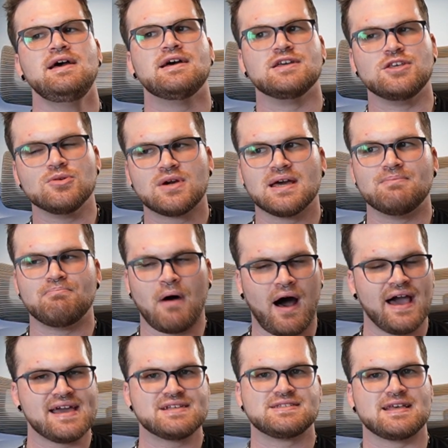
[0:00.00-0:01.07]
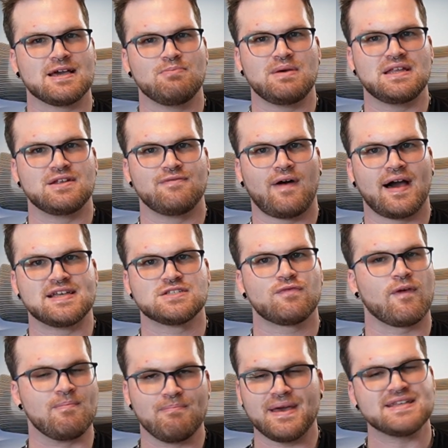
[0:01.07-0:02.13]
You can buy a Zigbee device
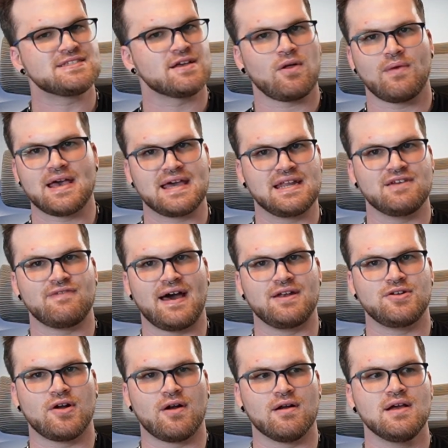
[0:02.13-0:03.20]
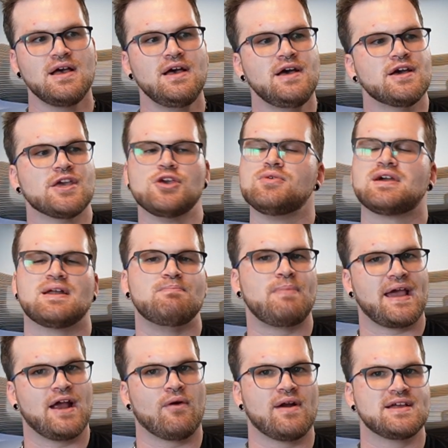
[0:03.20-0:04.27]
from basically any vendor, you can
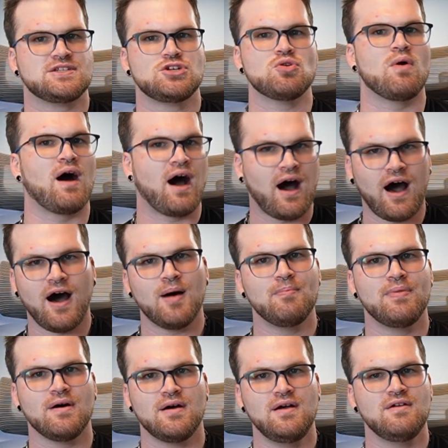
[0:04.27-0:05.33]
pair it to a hub